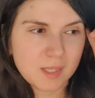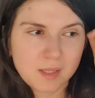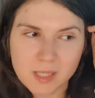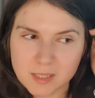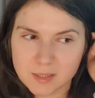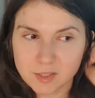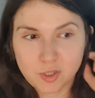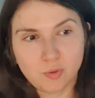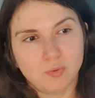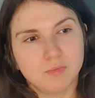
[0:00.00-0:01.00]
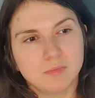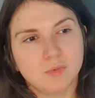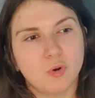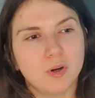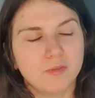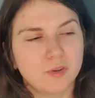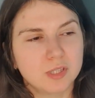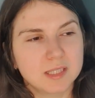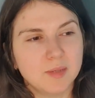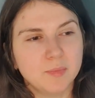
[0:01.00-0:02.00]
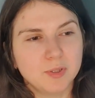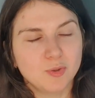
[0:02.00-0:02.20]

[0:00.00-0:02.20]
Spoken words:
yes, so, or for example,